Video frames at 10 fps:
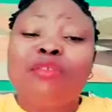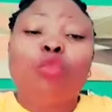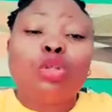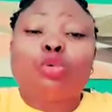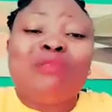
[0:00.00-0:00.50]

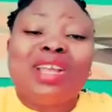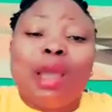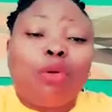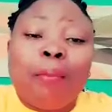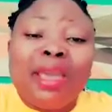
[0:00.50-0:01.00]
whatsoever
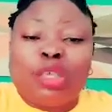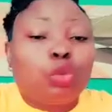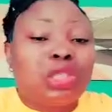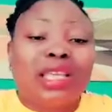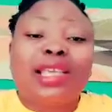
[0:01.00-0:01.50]
that will not make
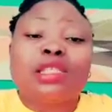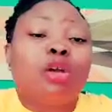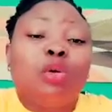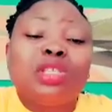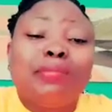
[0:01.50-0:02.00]
you think,
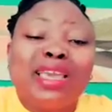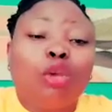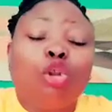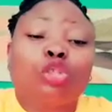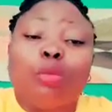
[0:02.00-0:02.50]
it make
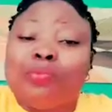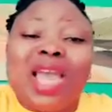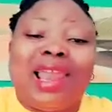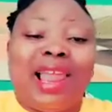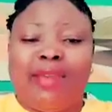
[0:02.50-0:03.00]
you not to be
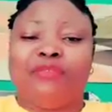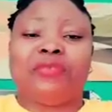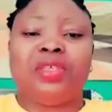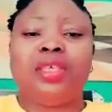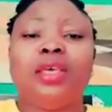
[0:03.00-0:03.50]
alive.
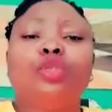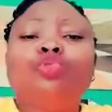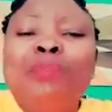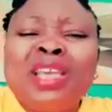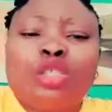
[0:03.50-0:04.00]
It
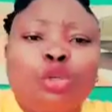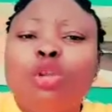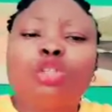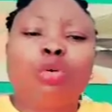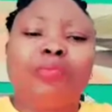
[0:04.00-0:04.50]
makes you
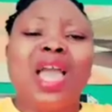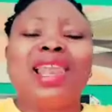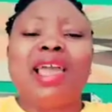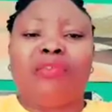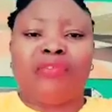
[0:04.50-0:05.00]
not to be
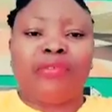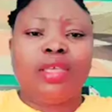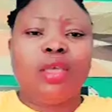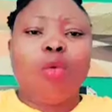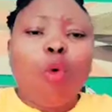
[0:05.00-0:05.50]
alive.
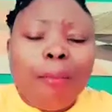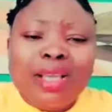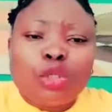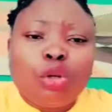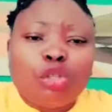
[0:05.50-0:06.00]
What
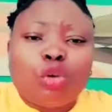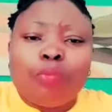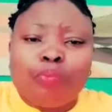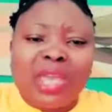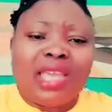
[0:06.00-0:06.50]
makes you not to
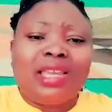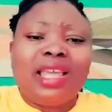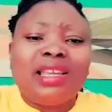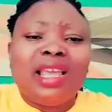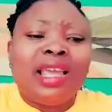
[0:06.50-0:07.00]
be
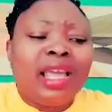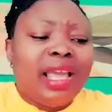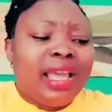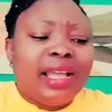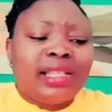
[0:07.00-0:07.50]

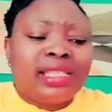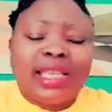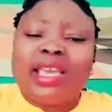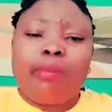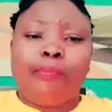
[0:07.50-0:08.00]
a
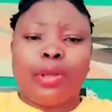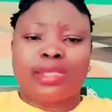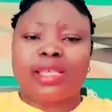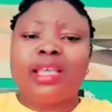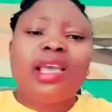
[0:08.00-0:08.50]
thinking
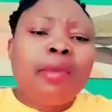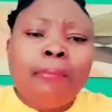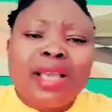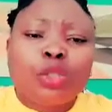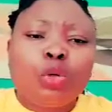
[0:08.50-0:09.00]
person? It
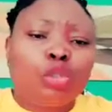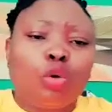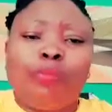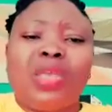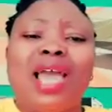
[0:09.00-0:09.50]
makes you not
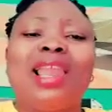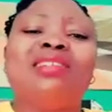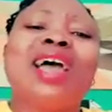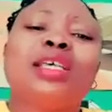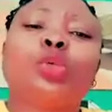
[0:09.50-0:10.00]
to be
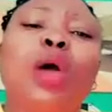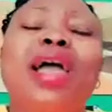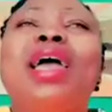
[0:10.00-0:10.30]
alive. That is why